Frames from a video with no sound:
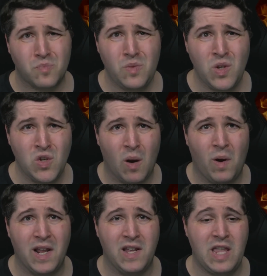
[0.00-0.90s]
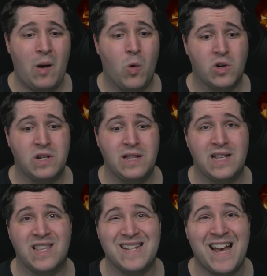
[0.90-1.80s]
so I want to get that working. That's
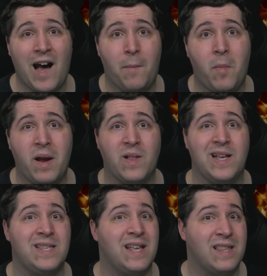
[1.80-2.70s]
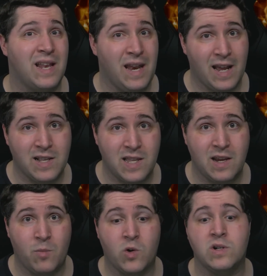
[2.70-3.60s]
the top of my list. That's the next thing
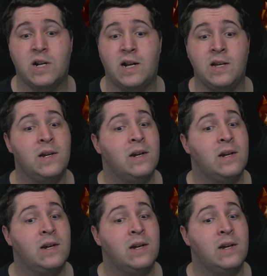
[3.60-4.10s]
I'm working on.